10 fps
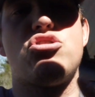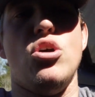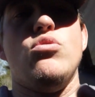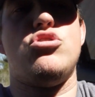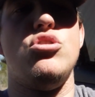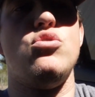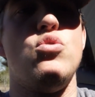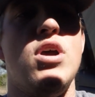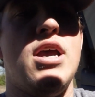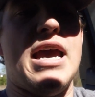don't
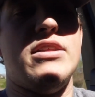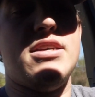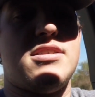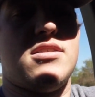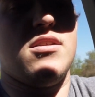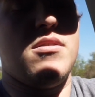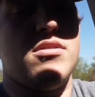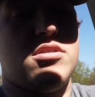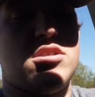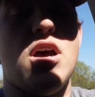do, at least
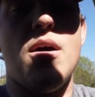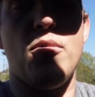some